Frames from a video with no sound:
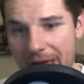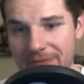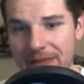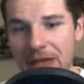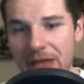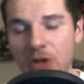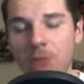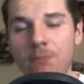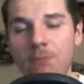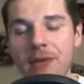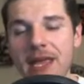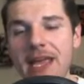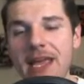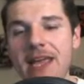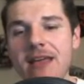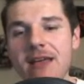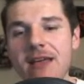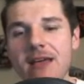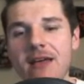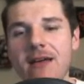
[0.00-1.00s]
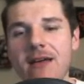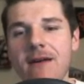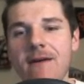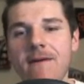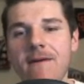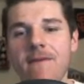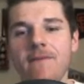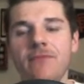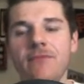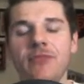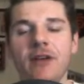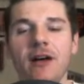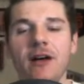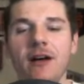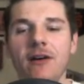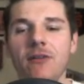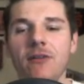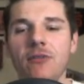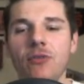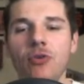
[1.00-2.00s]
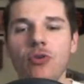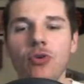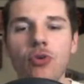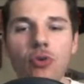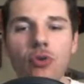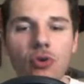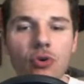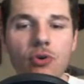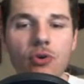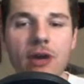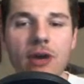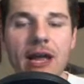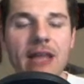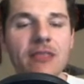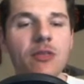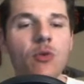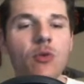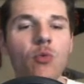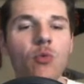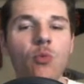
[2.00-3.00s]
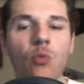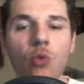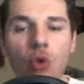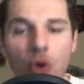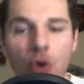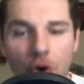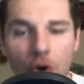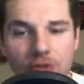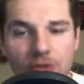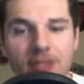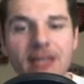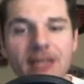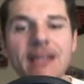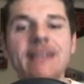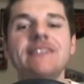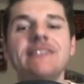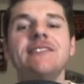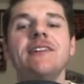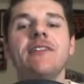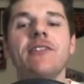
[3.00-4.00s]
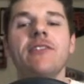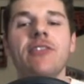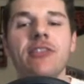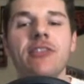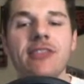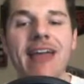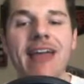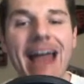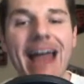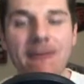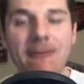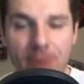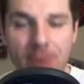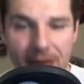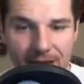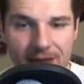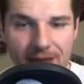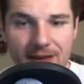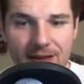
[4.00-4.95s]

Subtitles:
It'll be the who in the world is that pick?